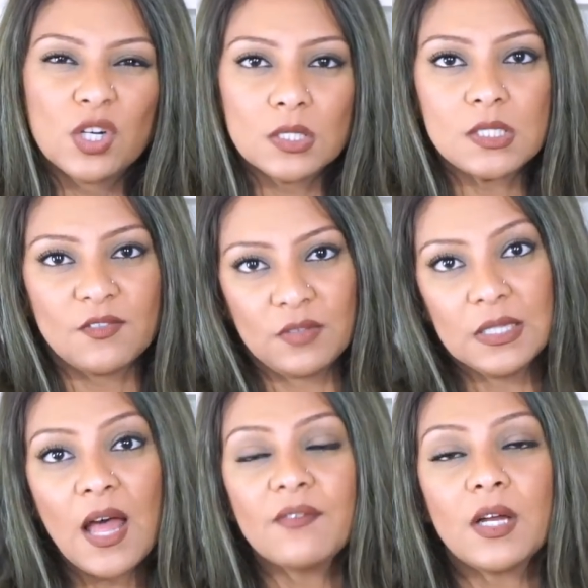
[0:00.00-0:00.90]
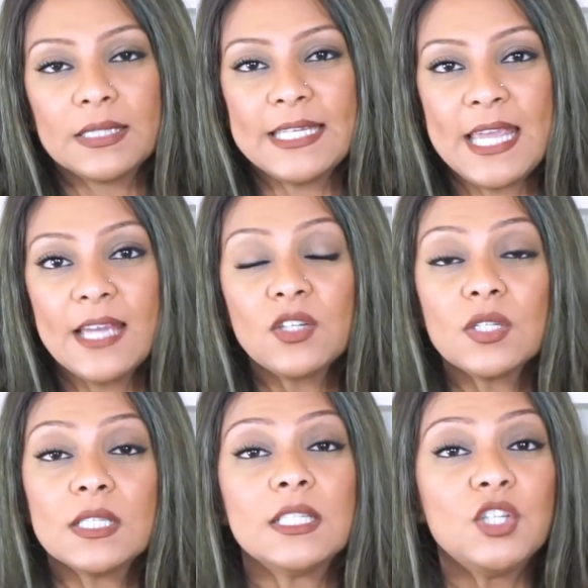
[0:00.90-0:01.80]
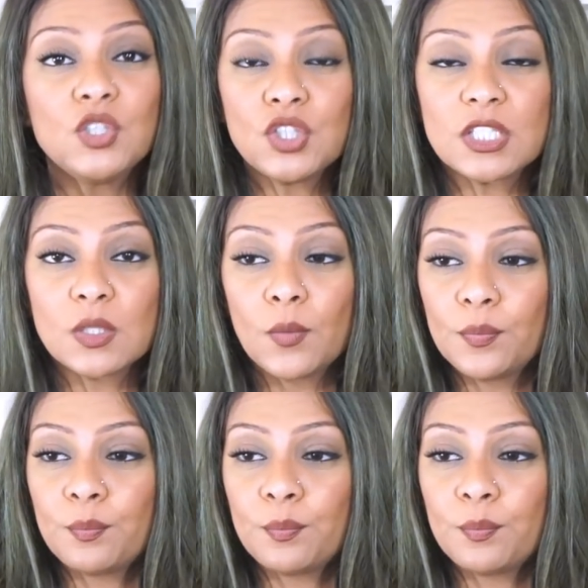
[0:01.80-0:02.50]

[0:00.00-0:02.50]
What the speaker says: words of love on the candle, and then you just